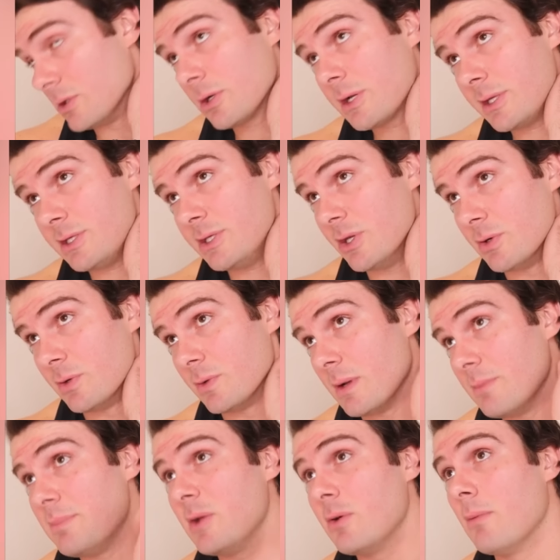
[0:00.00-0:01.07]
at you
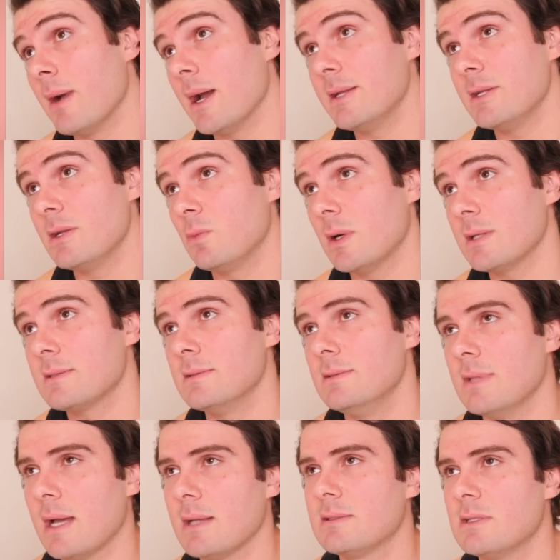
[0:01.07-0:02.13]
and be reminded what
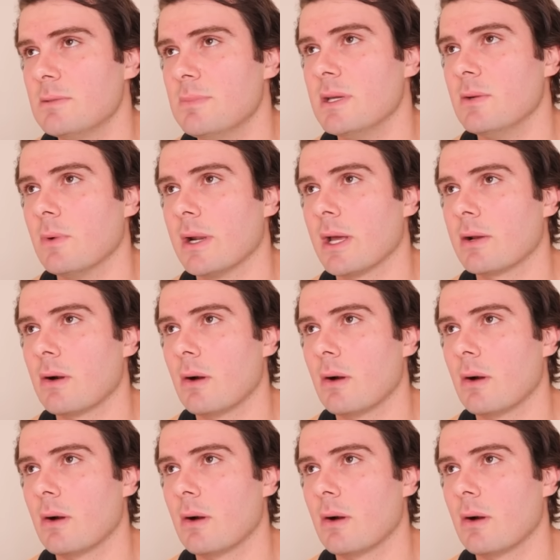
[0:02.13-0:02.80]
not to be when I grow